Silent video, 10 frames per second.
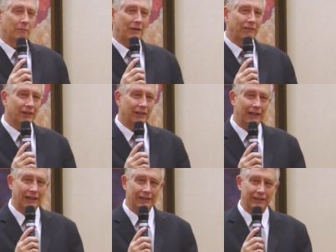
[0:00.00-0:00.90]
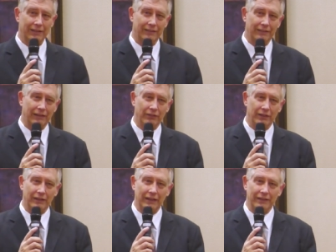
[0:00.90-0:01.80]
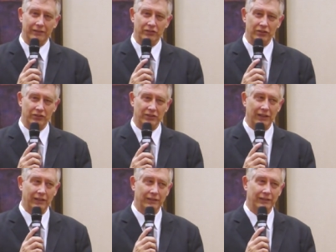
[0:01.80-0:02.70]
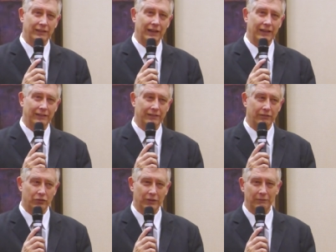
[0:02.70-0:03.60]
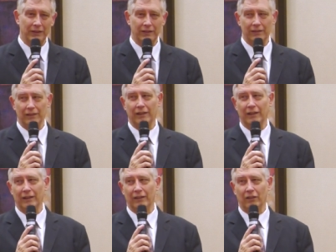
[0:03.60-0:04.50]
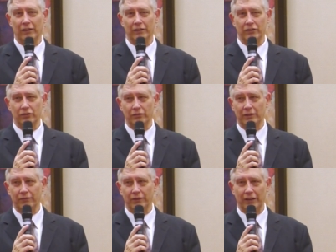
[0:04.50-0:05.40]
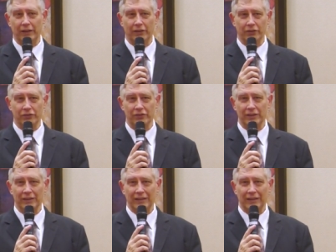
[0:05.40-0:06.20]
Mavenclad is given as just ten days of treatment uh, on two different years.